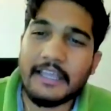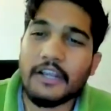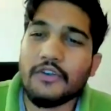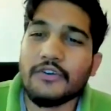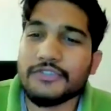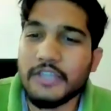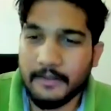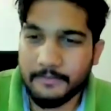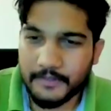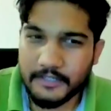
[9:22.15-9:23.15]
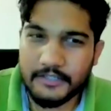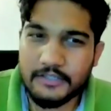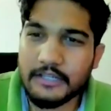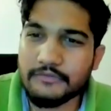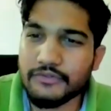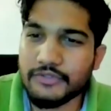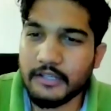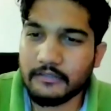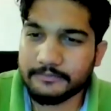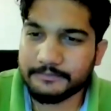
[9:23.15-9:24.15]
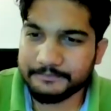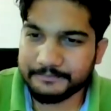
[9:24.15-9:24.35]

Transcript: I cannot say. It is confusing.